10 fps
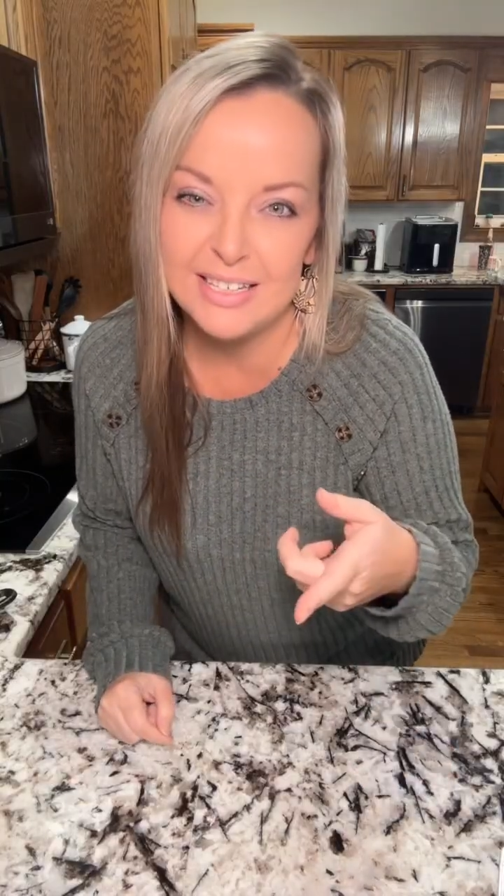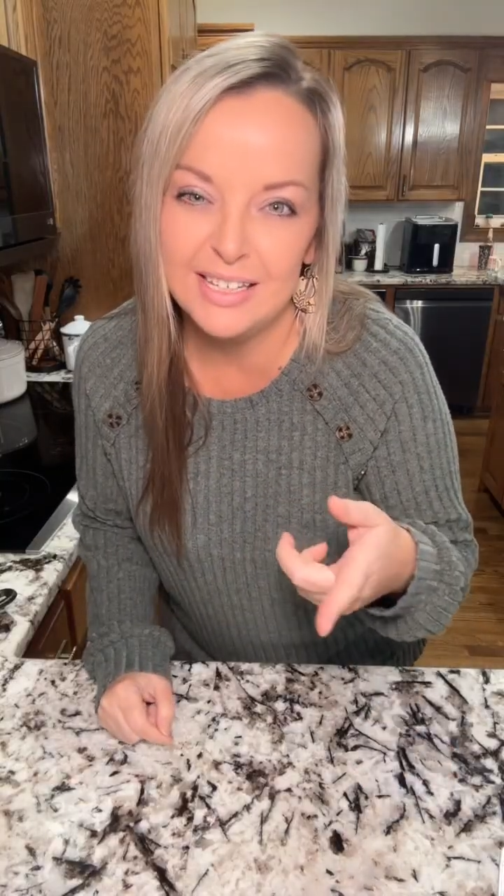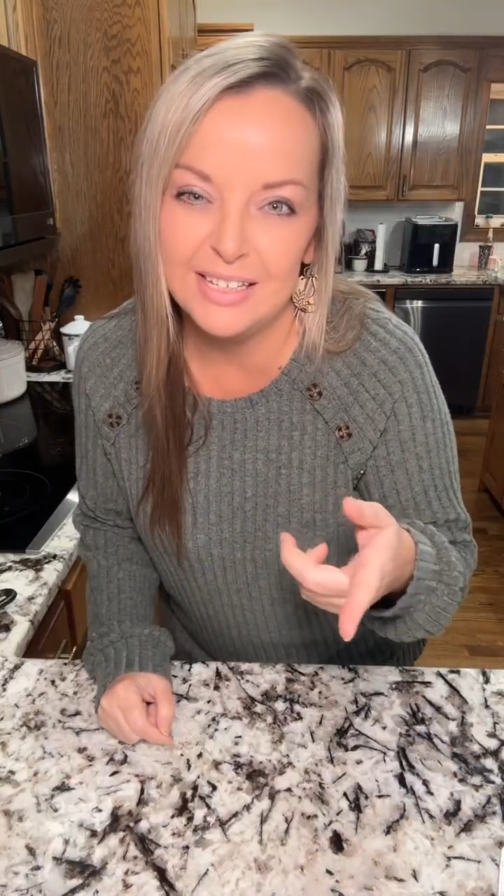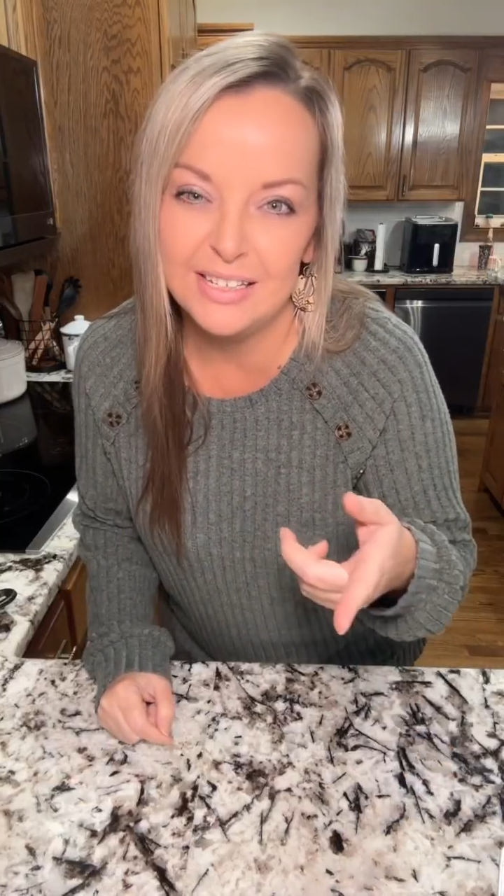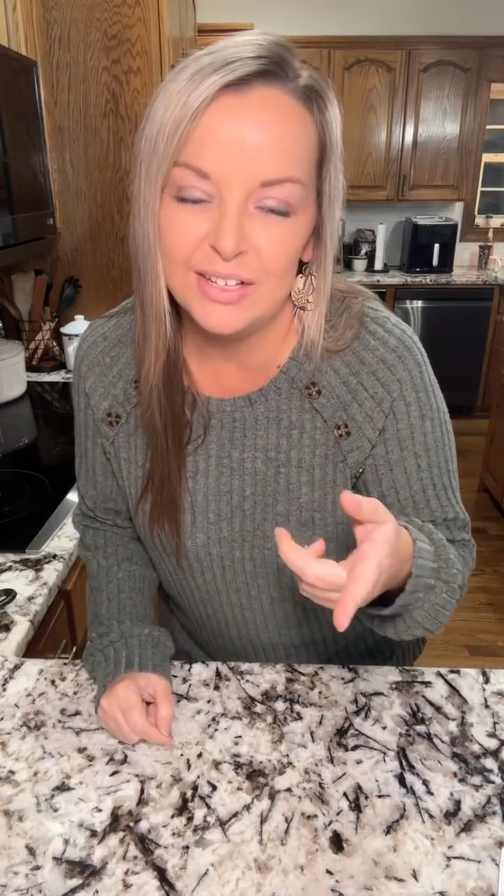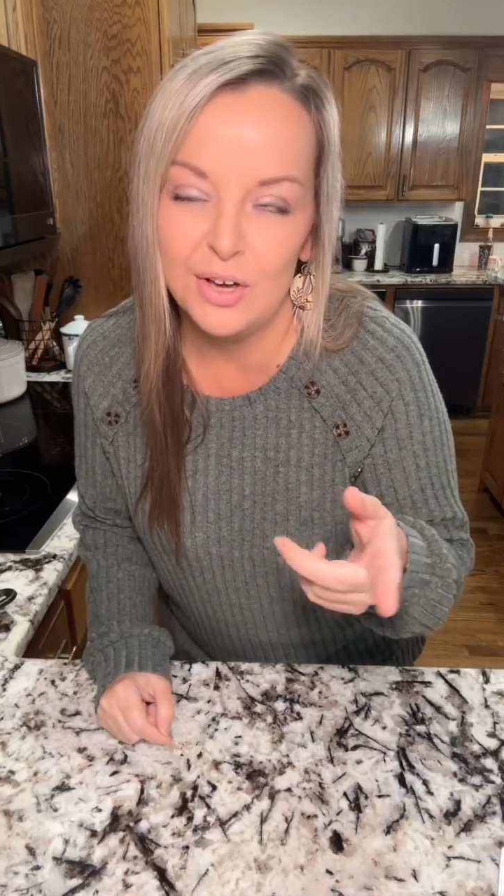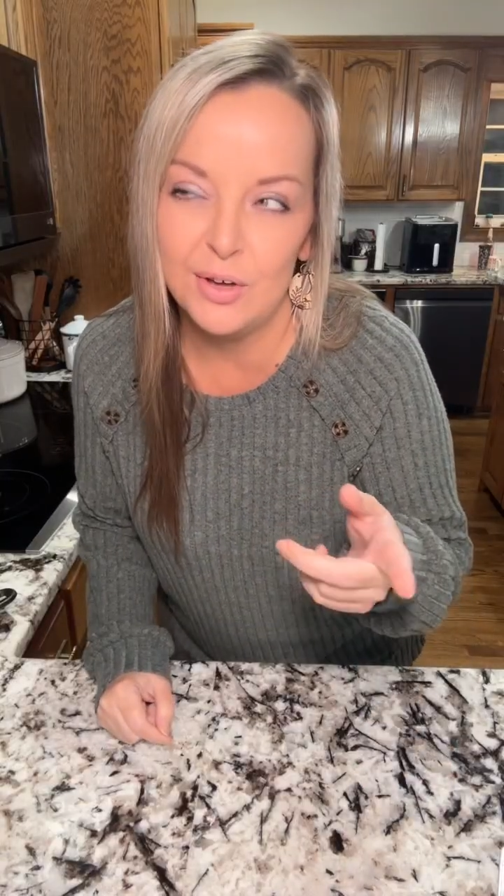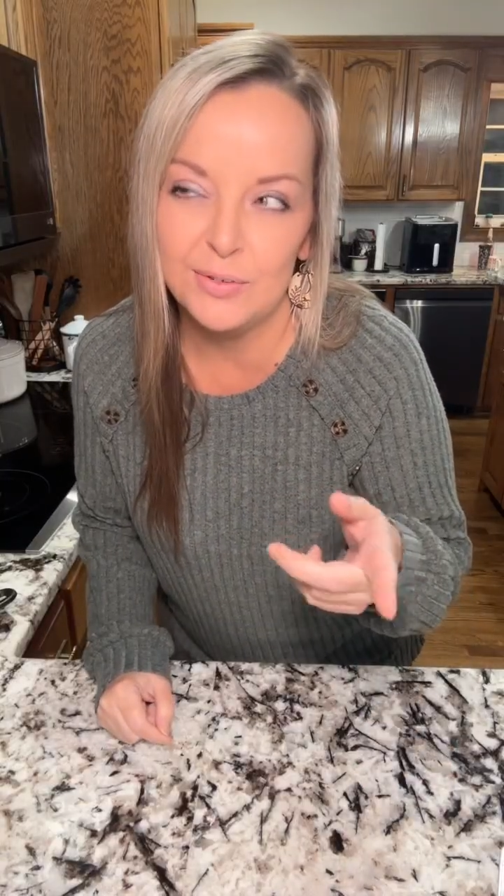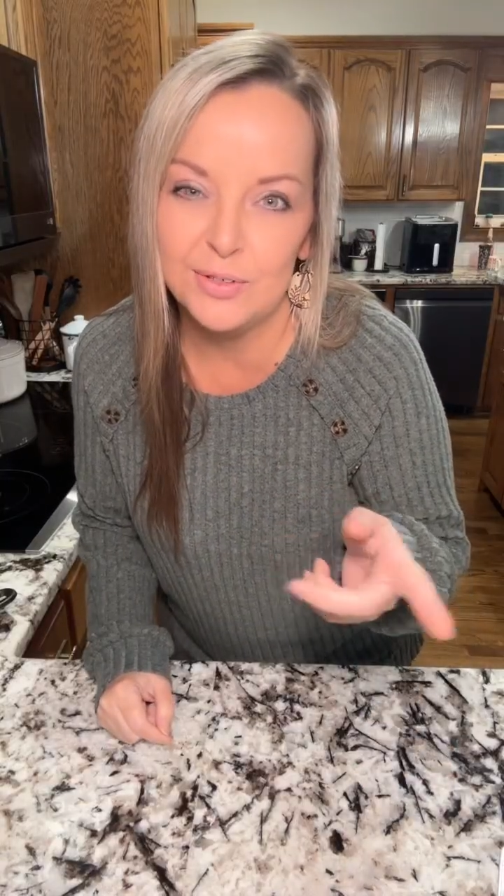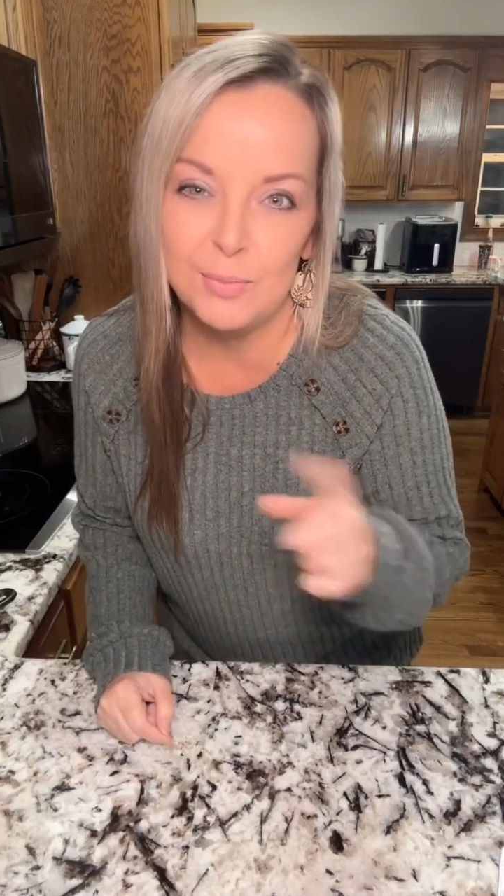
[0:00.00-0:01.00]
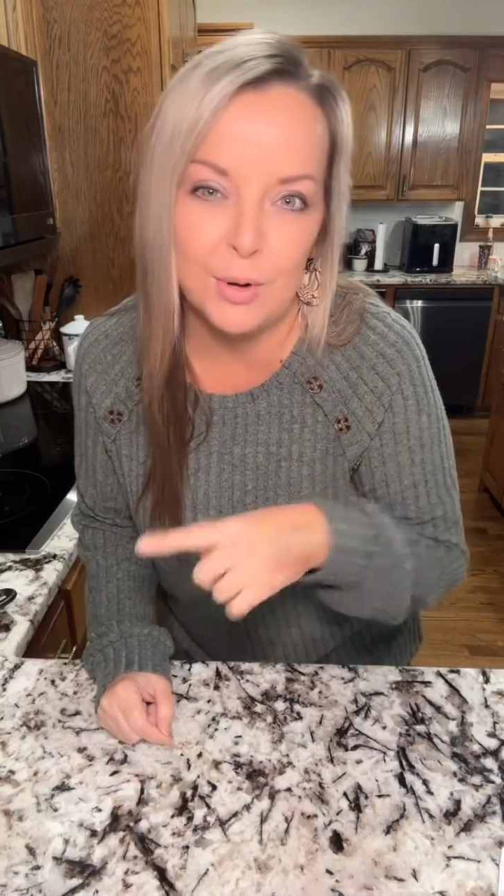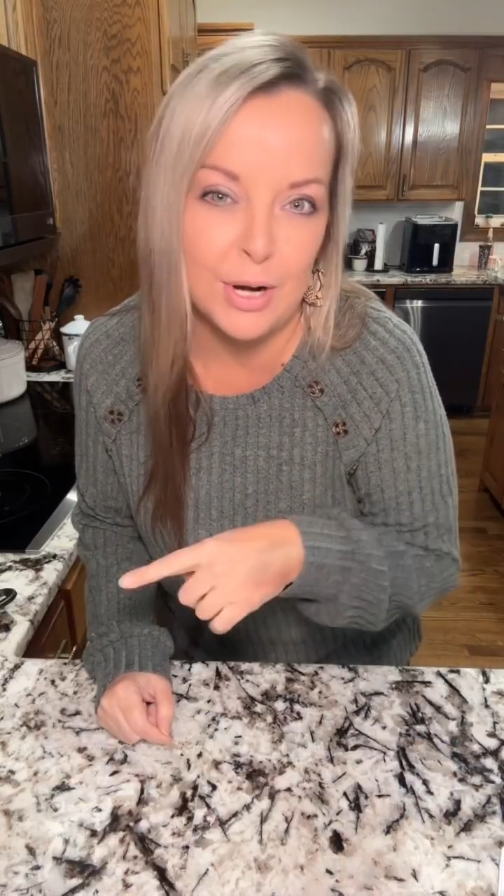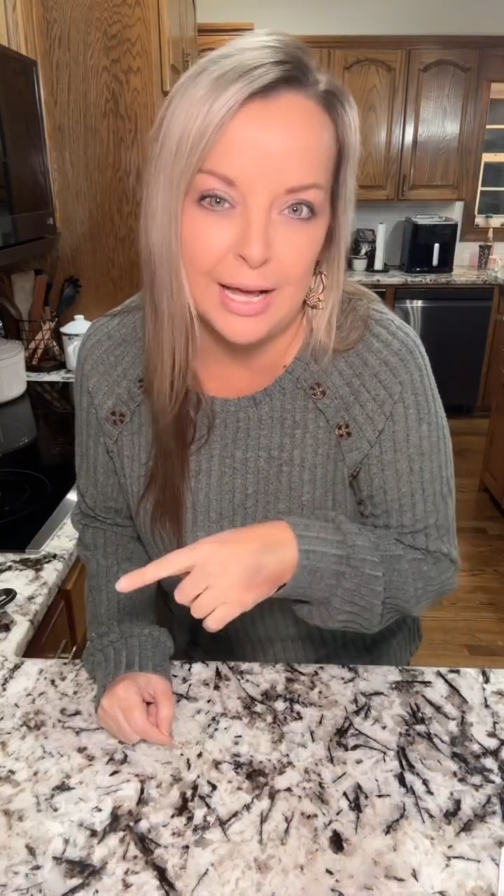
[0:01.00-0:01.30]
and tomorrow